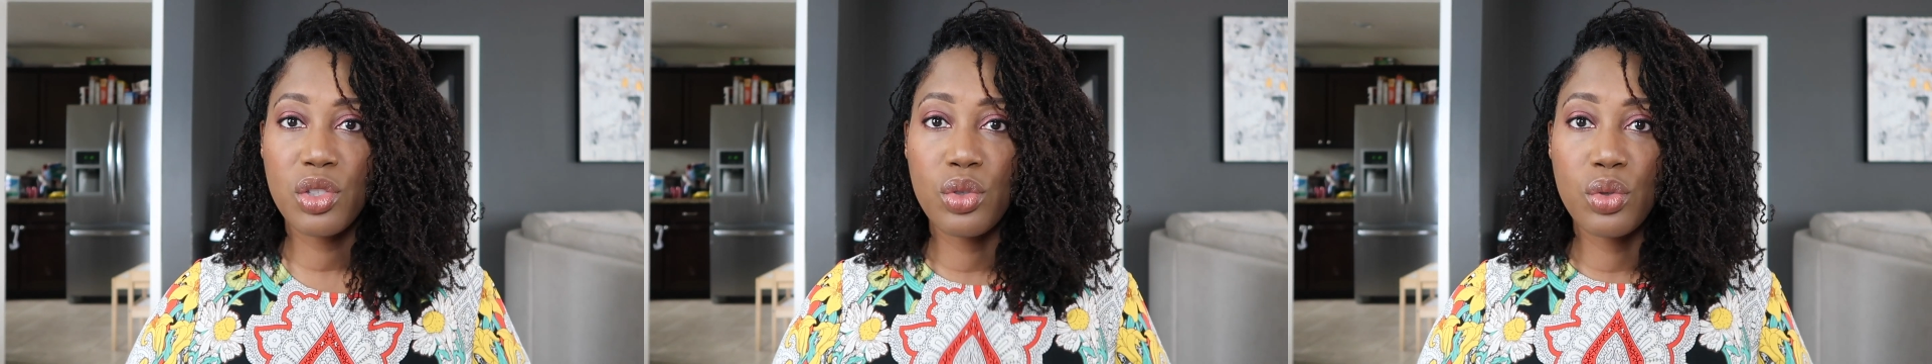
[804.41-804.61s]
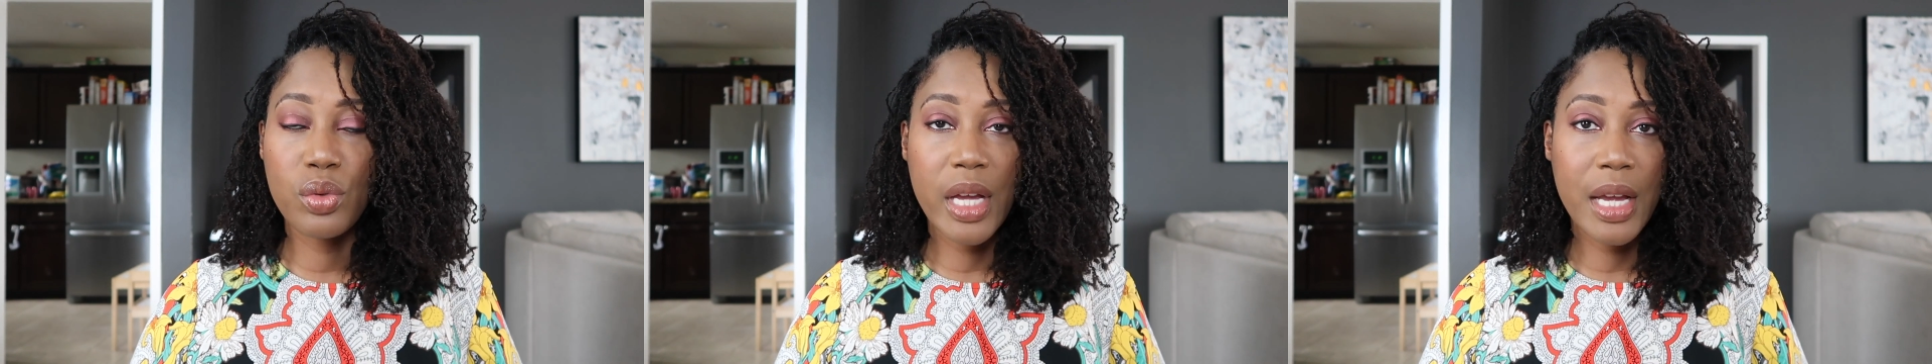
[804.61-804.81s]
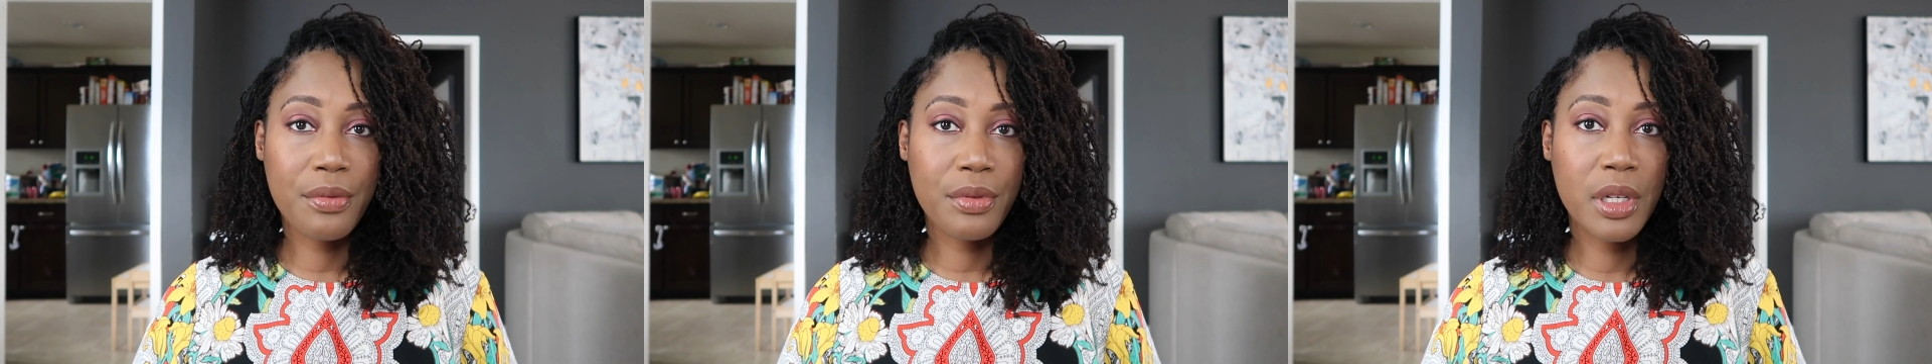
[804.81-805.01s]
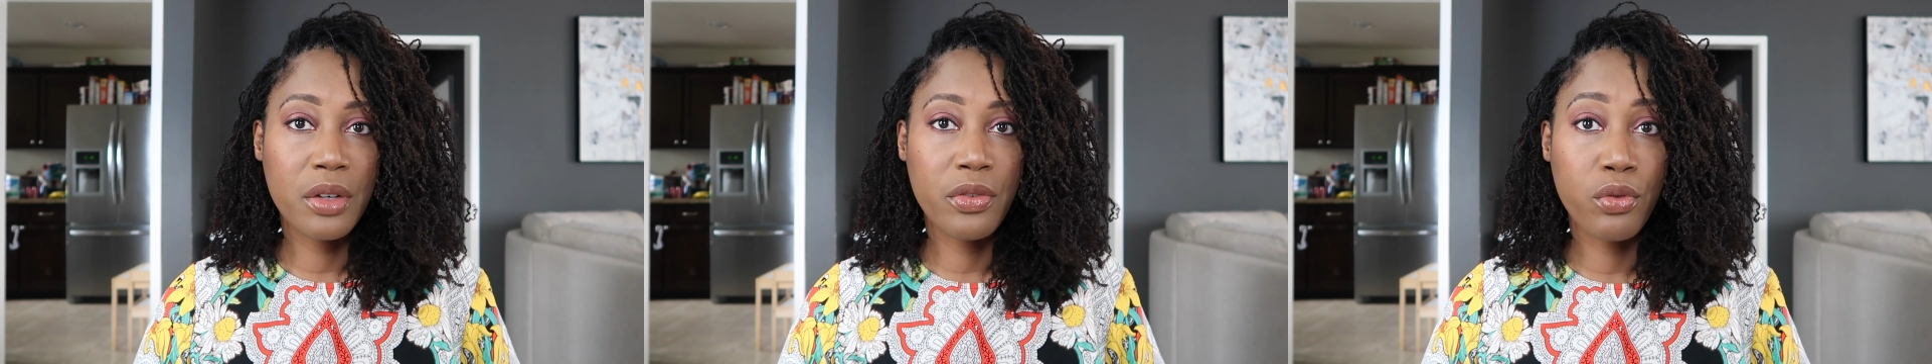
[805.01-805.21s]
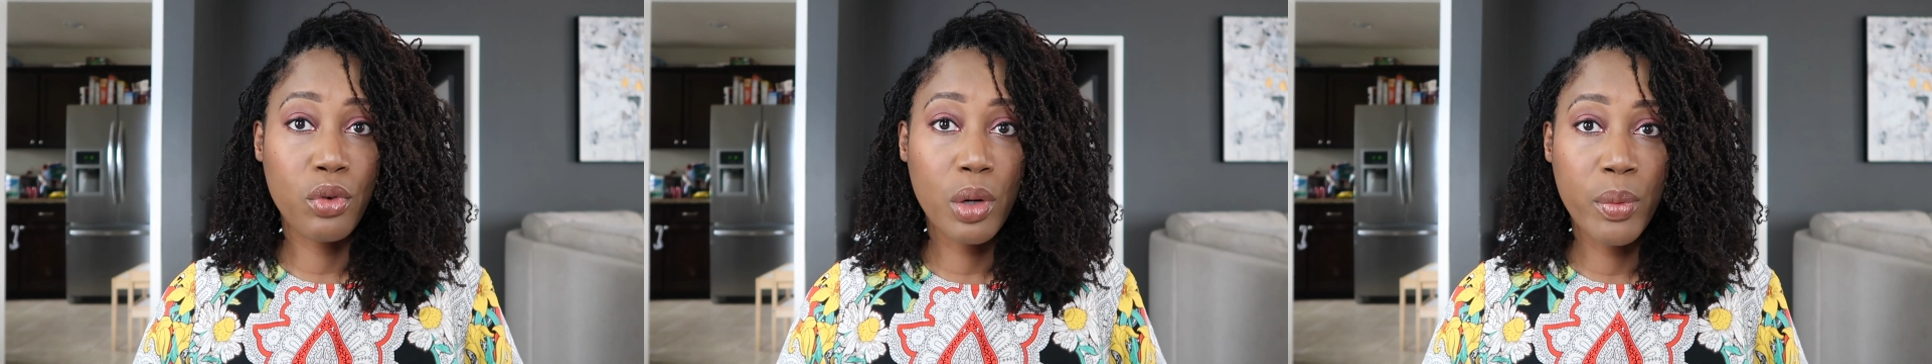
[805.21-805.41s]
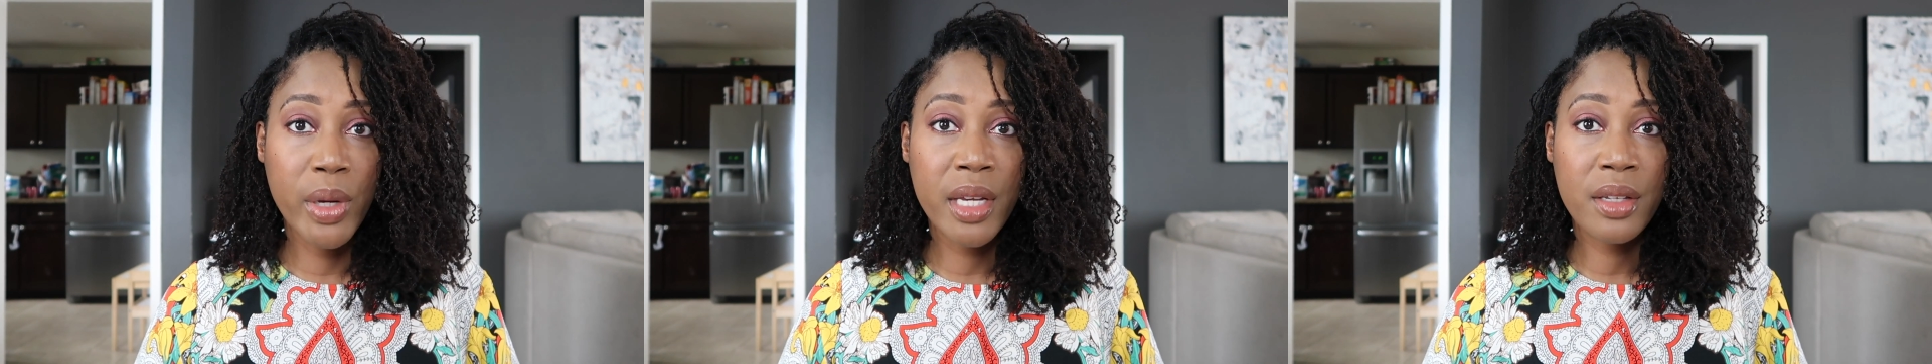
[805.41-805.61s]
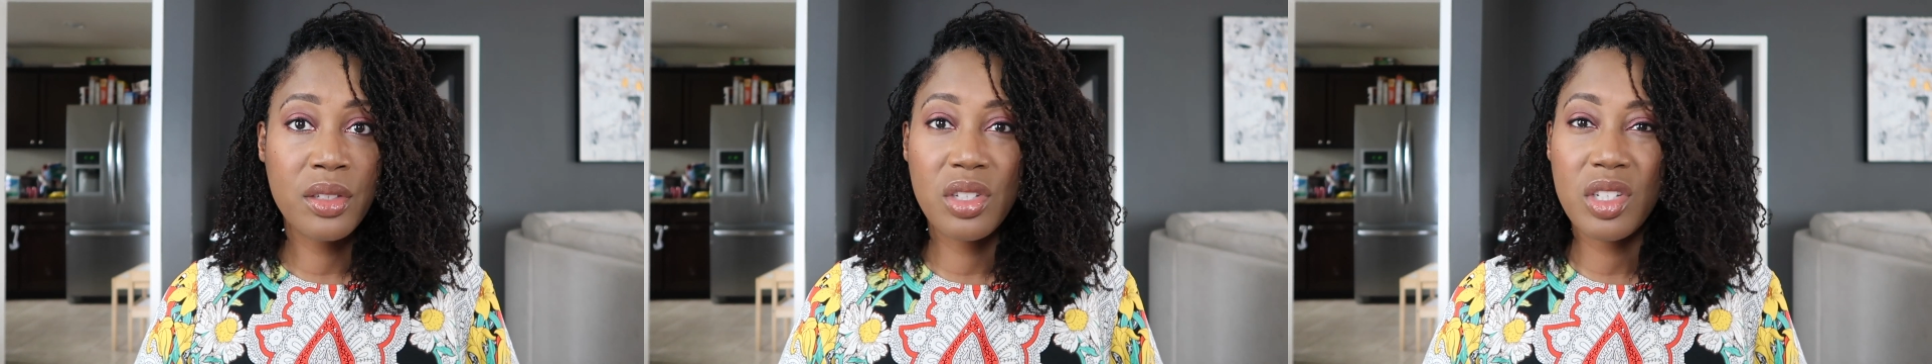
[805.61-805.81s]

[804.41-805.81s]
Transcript: to every 4 weeks,